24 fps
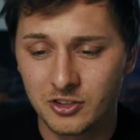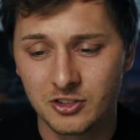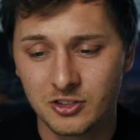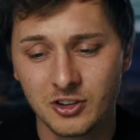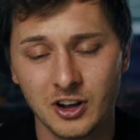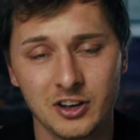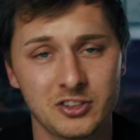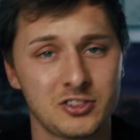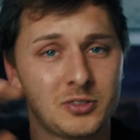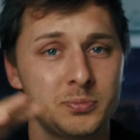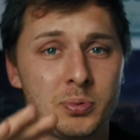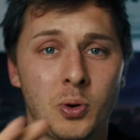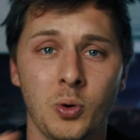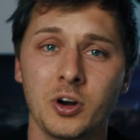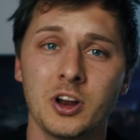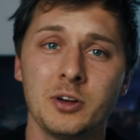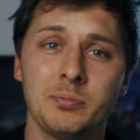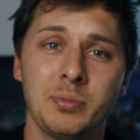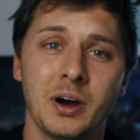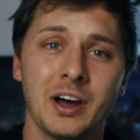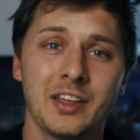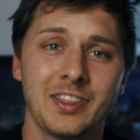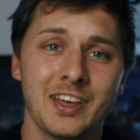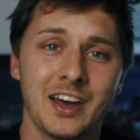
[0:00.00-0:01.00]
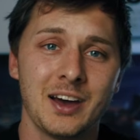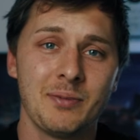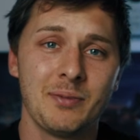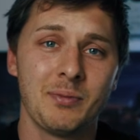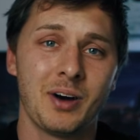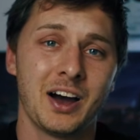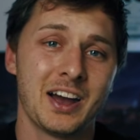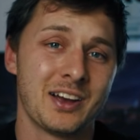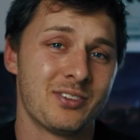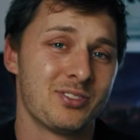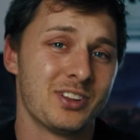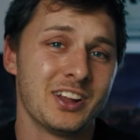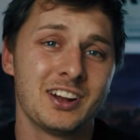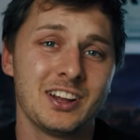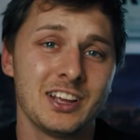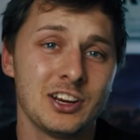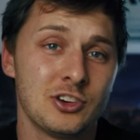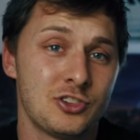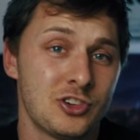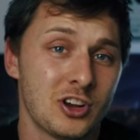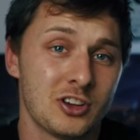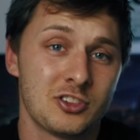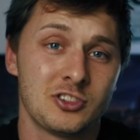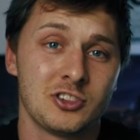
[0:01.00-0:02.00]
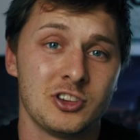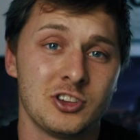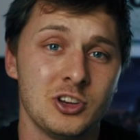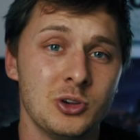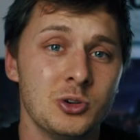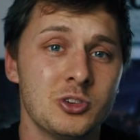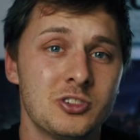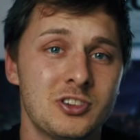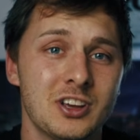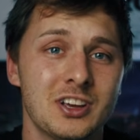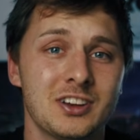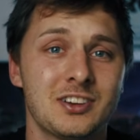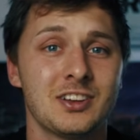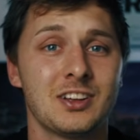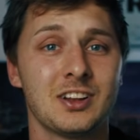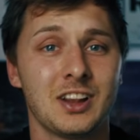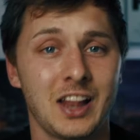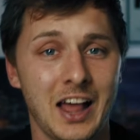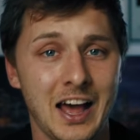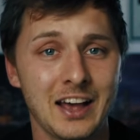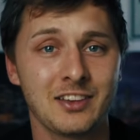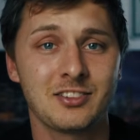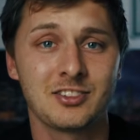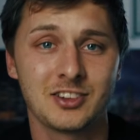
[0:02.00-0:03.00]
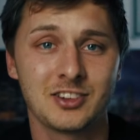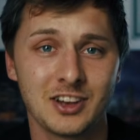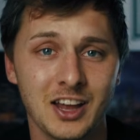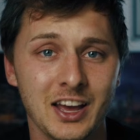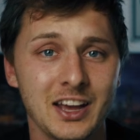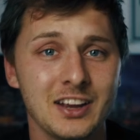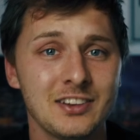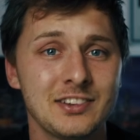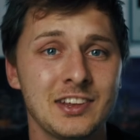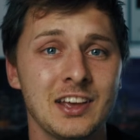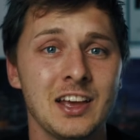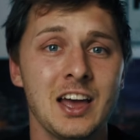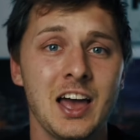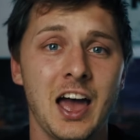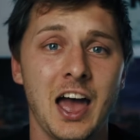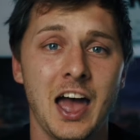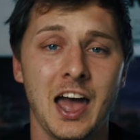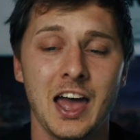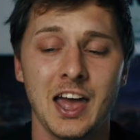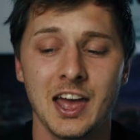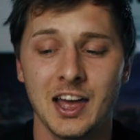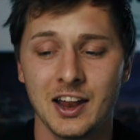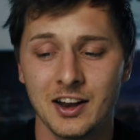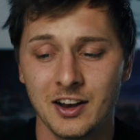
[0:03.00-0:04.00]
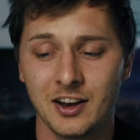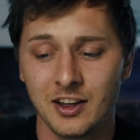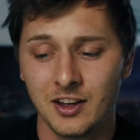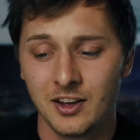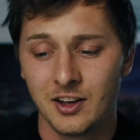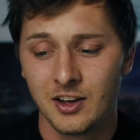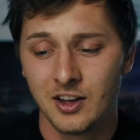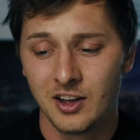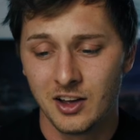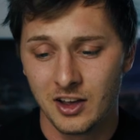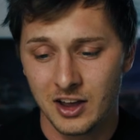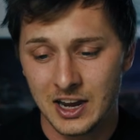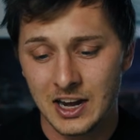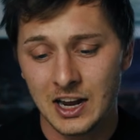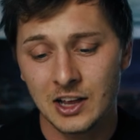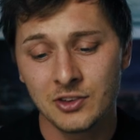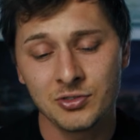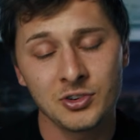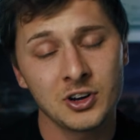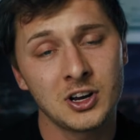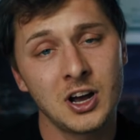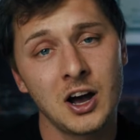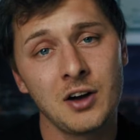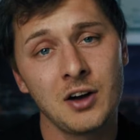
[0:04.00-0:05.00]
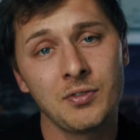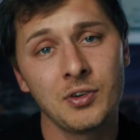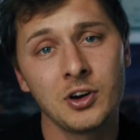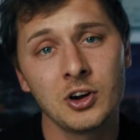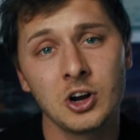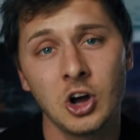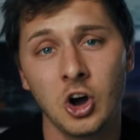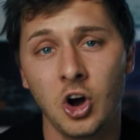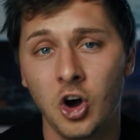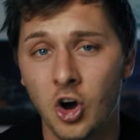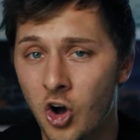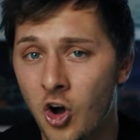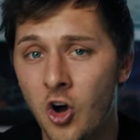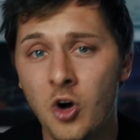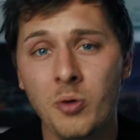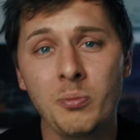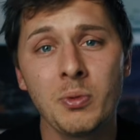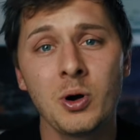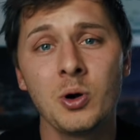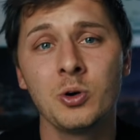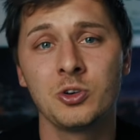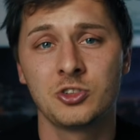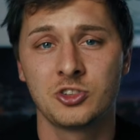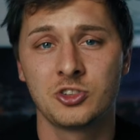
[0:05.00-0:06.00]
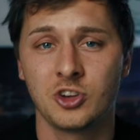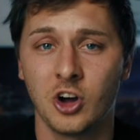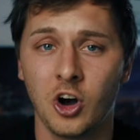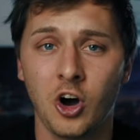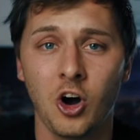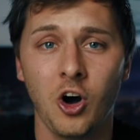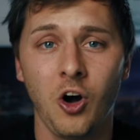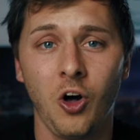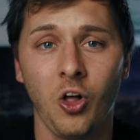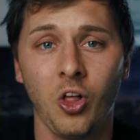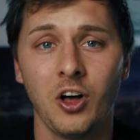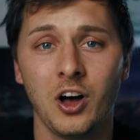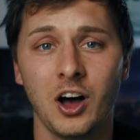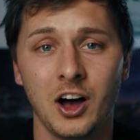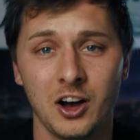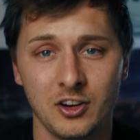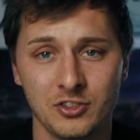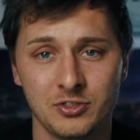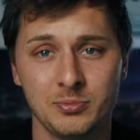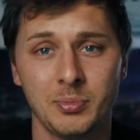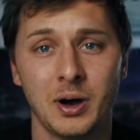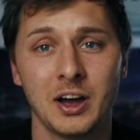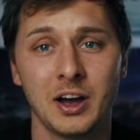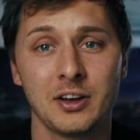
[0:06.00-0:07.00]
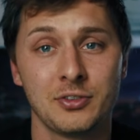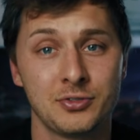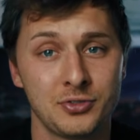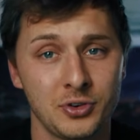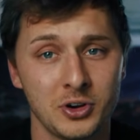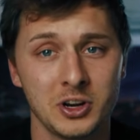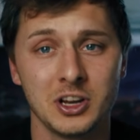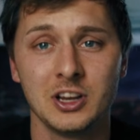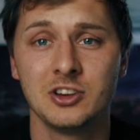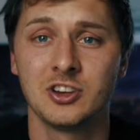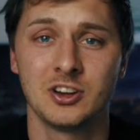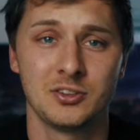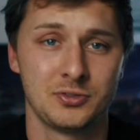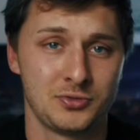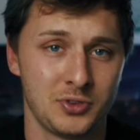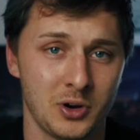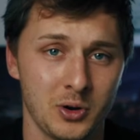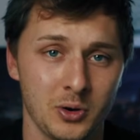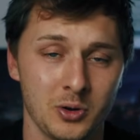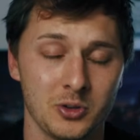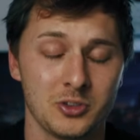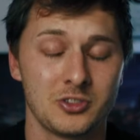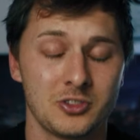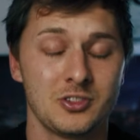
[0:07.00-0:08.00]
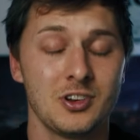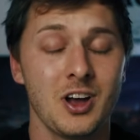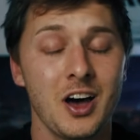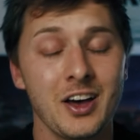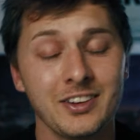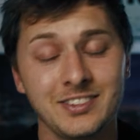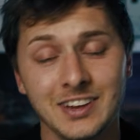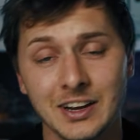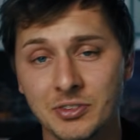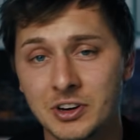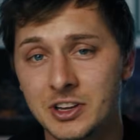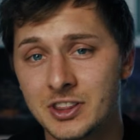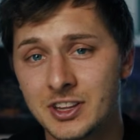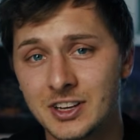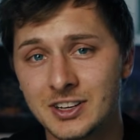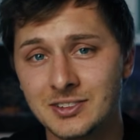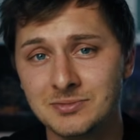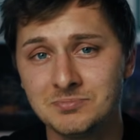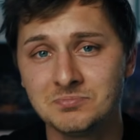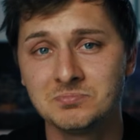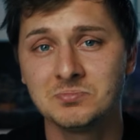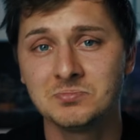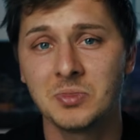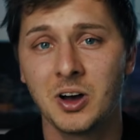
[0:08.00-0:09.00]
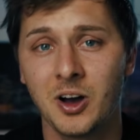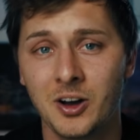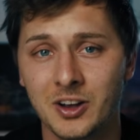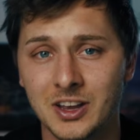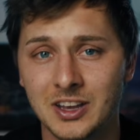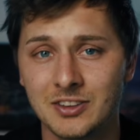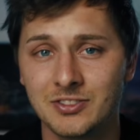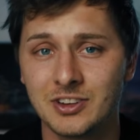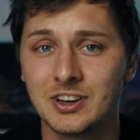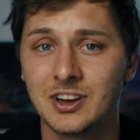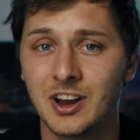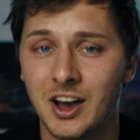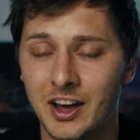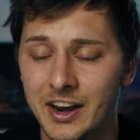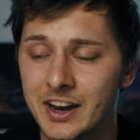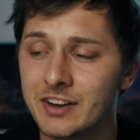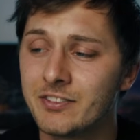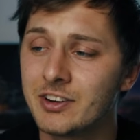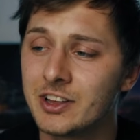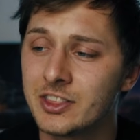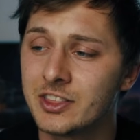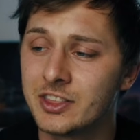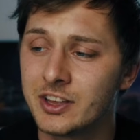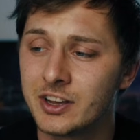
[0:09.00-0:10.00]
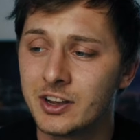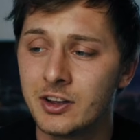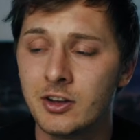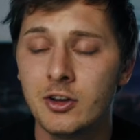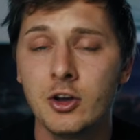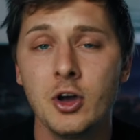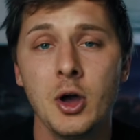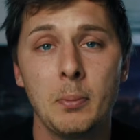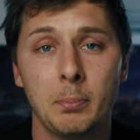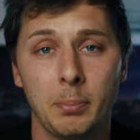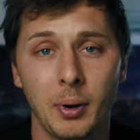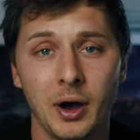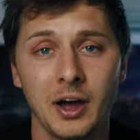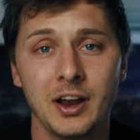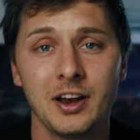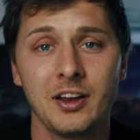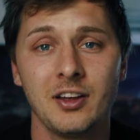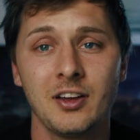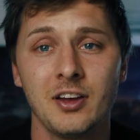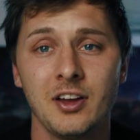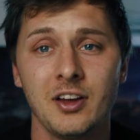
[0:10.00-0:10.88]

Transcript: is not supported by them. I've literally just used it last night, and it has recovered almost all of my footage and photos. Not everything. I'll give you not everything, but